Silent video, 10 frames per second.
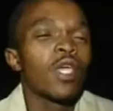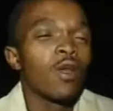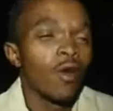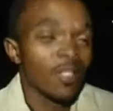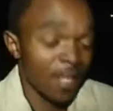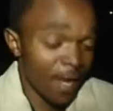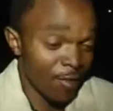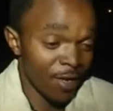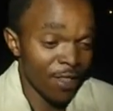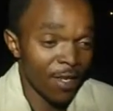We lost
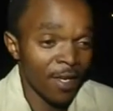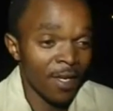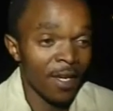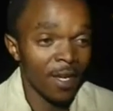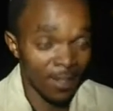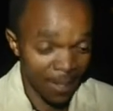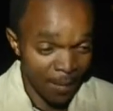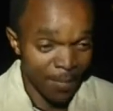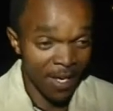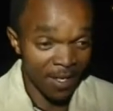everything. As
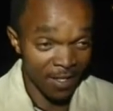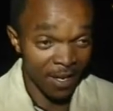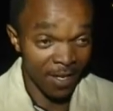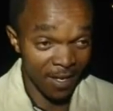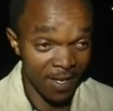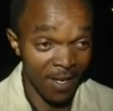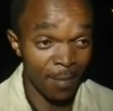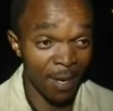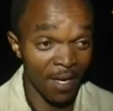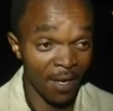I'm here standing
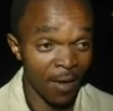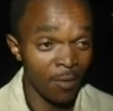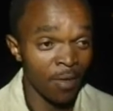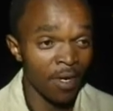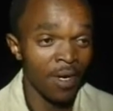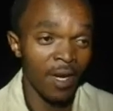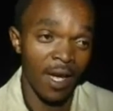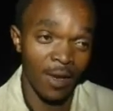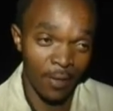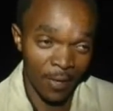here by now,
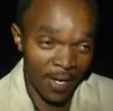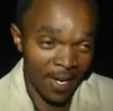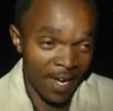I got